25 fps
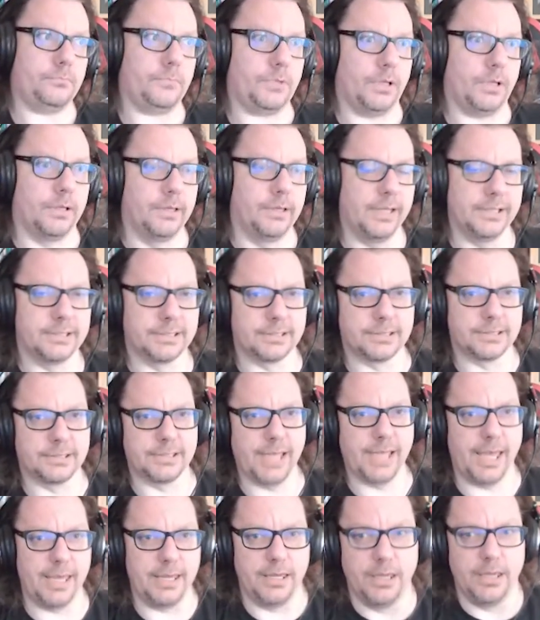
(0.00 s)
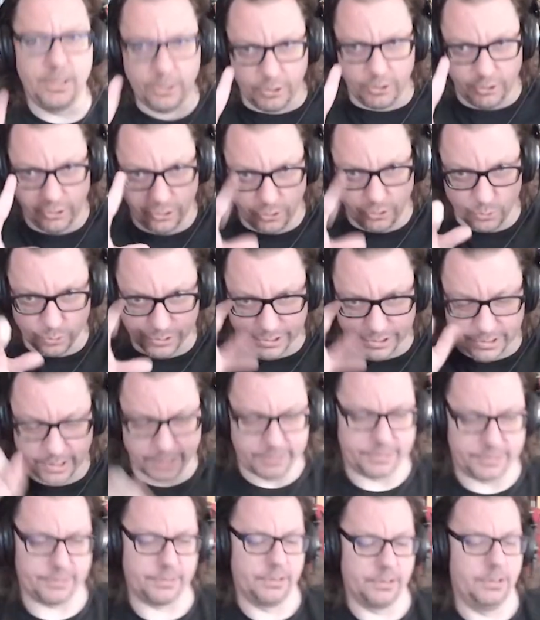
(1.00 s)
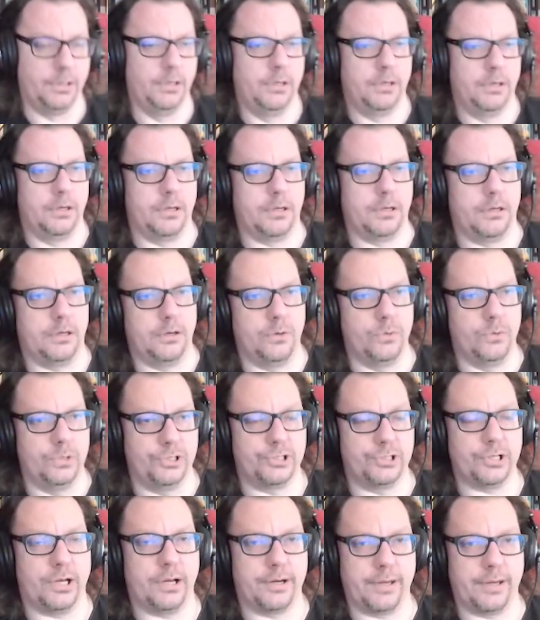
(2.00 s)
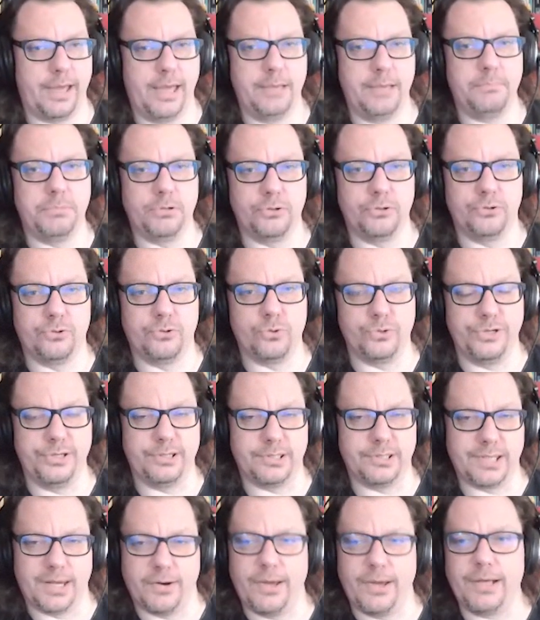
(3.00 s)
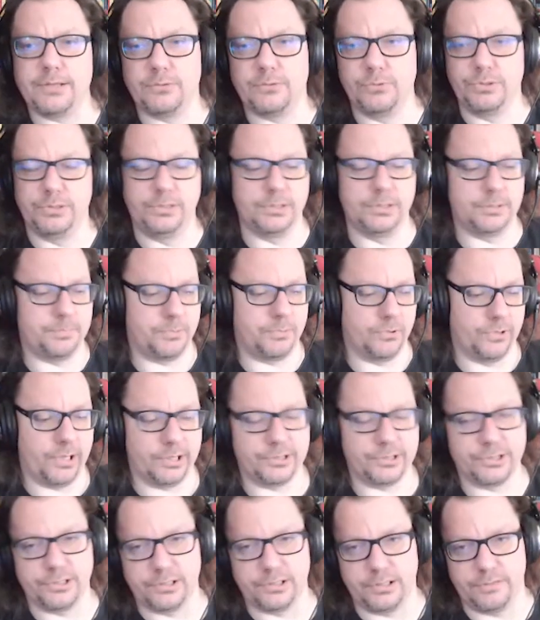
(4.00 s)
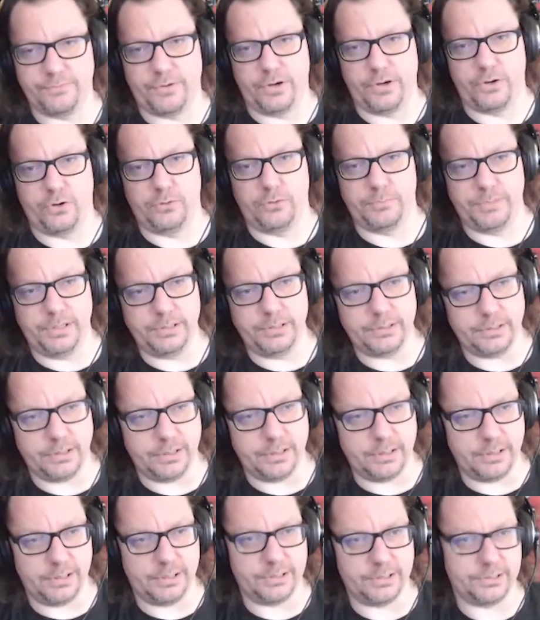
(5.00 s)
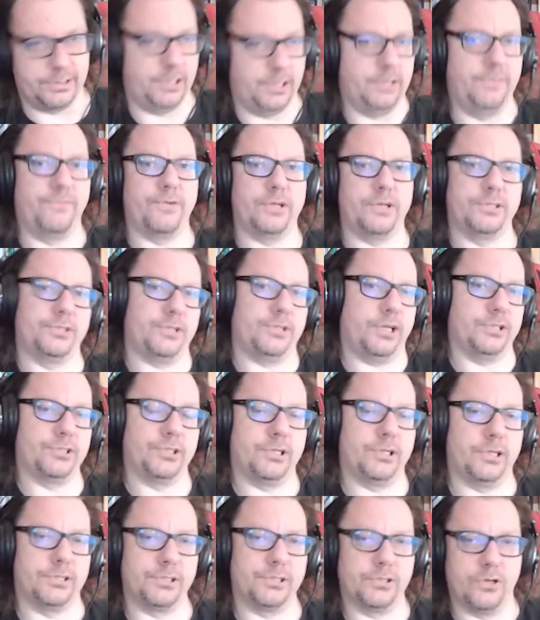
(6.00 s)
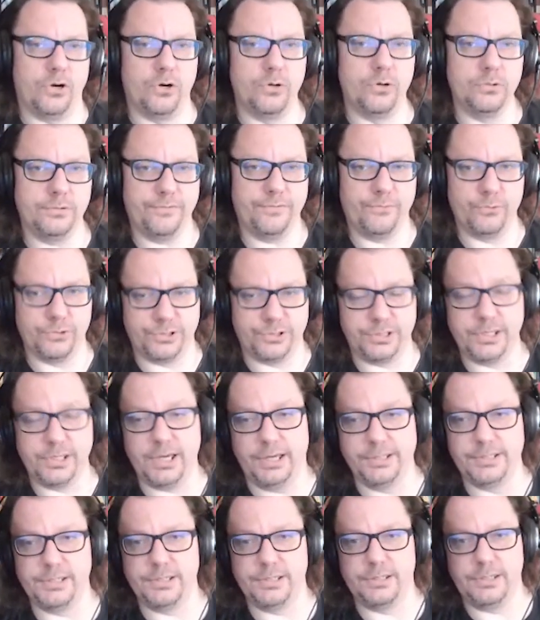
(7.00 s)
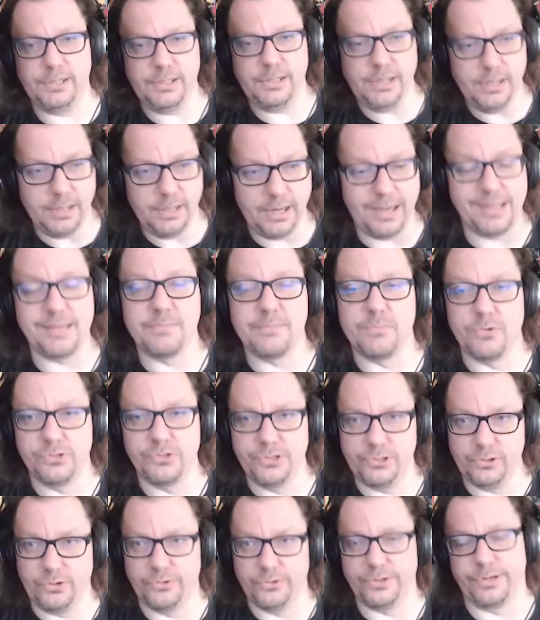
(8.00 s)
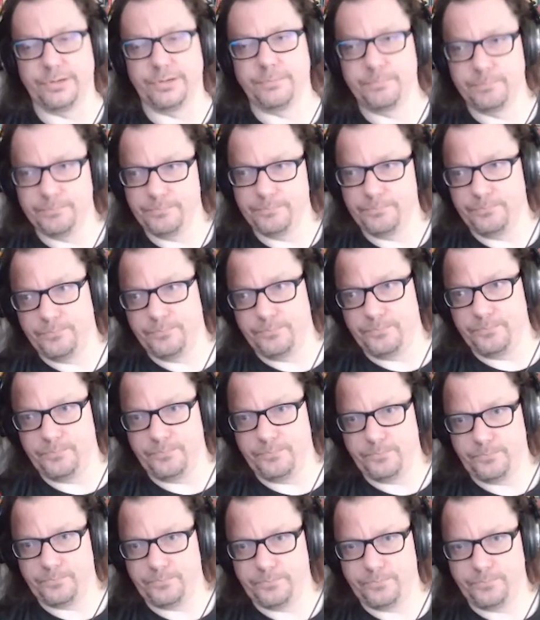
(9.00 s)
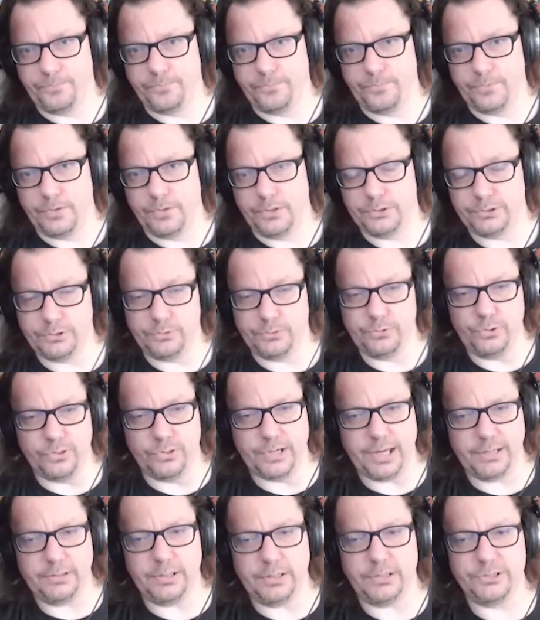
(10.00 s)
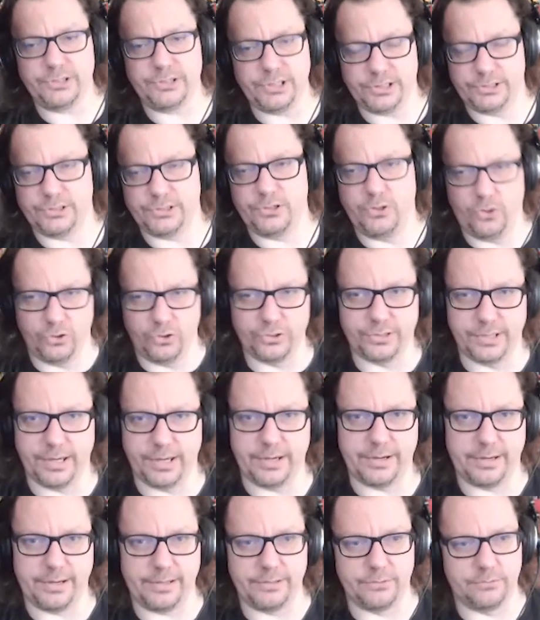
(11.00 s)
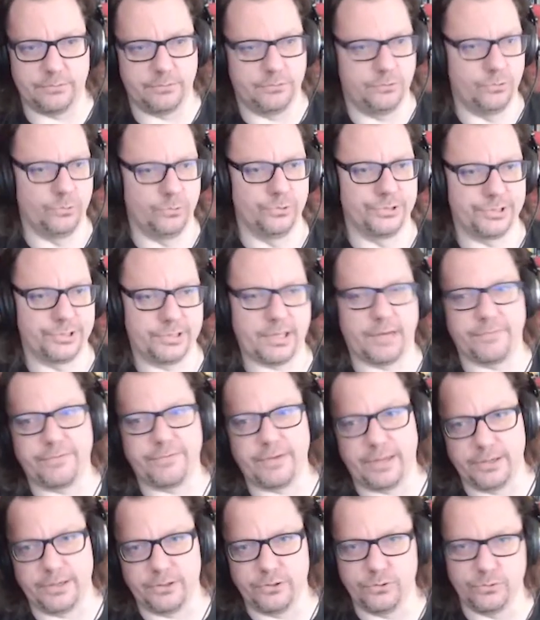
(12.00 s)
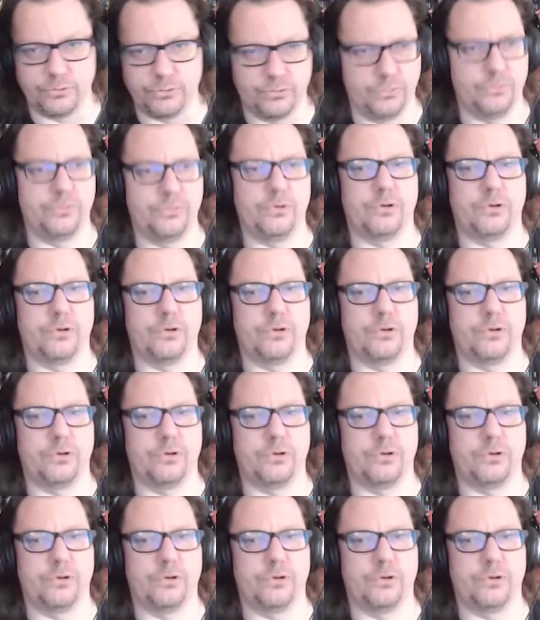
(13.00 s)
let's say, users which are able to interact with this production environment is the infrastructure as code through CI/CD and monitoring. So you cannot just log there and do stuff like you do